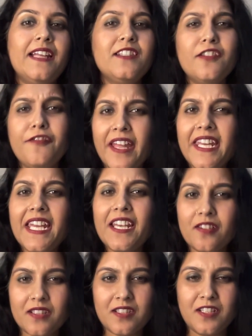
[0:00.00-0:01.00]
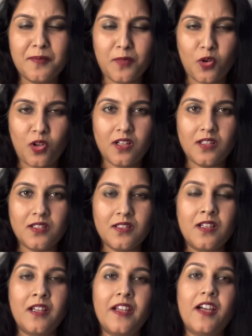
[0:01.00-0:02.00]
it's a very interesting book.
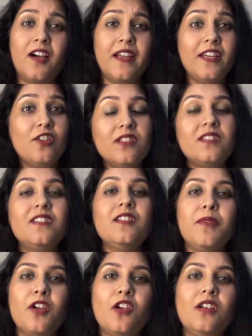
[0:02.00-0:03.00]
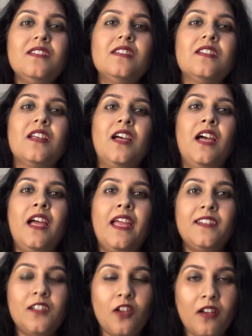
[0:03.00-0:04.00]
Interesting because
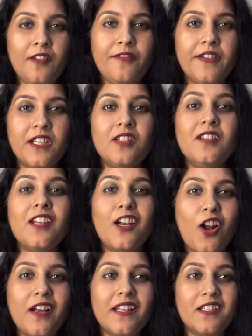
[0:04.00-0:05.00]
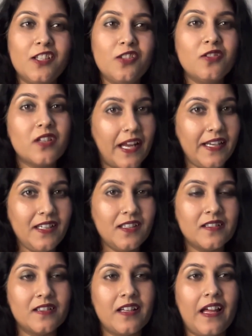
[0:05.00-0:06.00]
historic fictions are not easy to
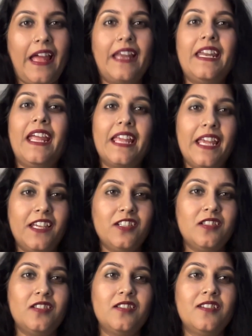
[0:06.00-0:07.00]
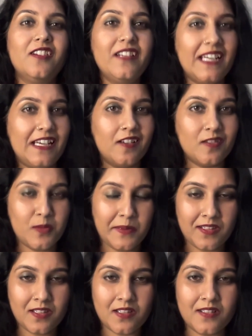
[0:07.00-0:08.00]
write and engage the readers
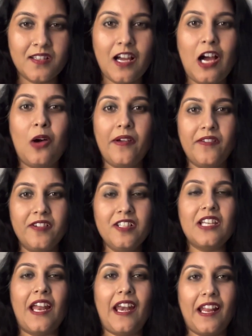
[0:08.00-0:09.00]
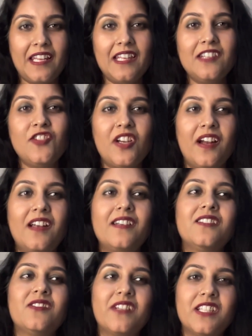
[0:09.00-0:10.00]
with. However, Chanakya's
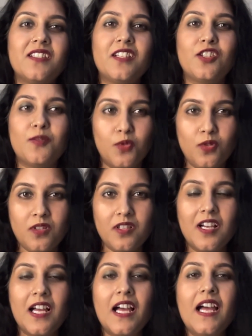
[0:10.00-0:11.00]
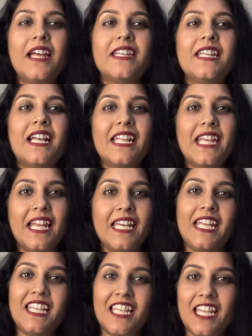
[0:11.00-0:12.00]
Chant is one such book that
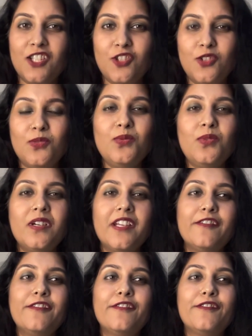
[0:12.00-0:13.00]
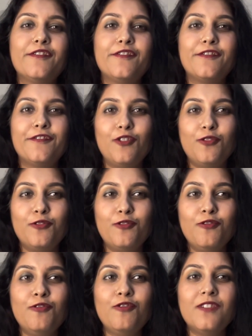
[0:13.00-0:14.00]
can engage you if
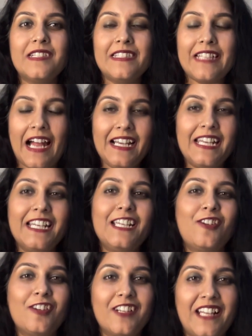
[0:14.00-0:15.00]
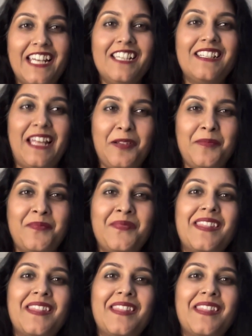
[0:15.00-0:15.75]
you start it on a right time,